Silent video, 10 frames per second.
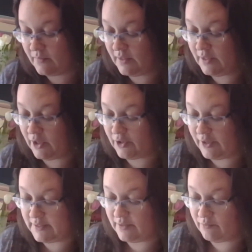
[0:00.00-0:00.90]
in our
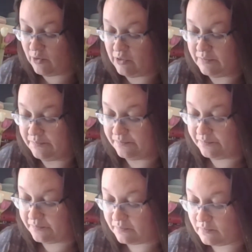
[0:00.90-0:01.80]
crescent roll,
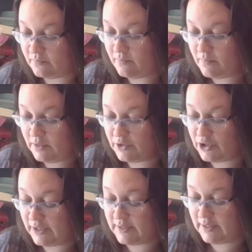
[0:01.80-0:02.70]

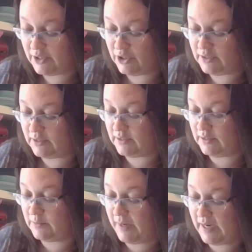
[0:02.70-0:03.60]
just like
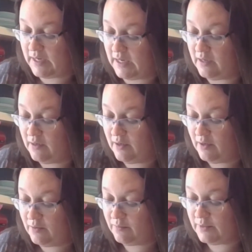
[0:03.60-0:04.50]
Jesus's body
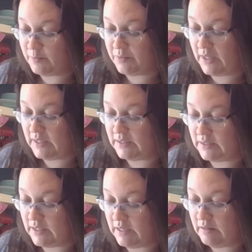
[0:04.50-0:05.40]
was
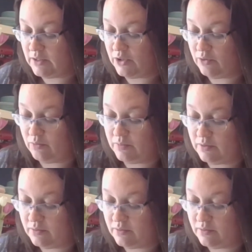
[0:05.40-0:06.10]
placed in the tomb.